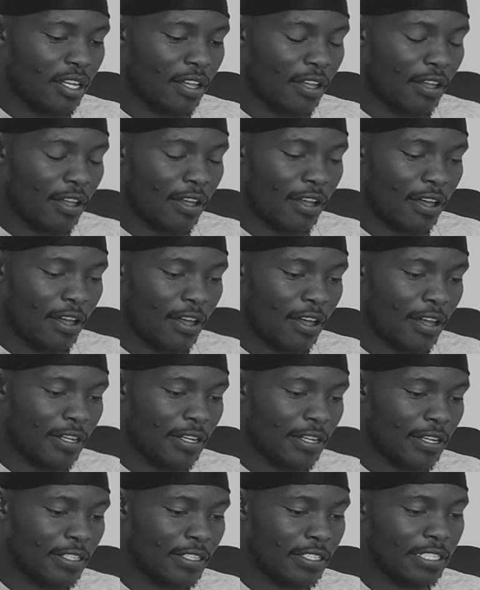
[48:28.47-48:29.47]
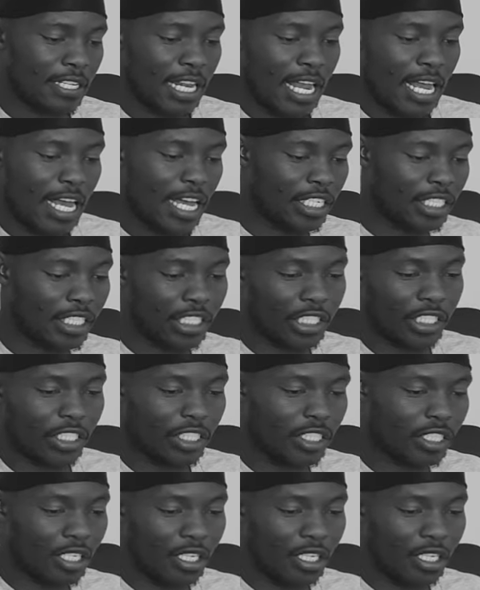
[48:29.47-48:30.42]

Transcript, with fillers: uh, slash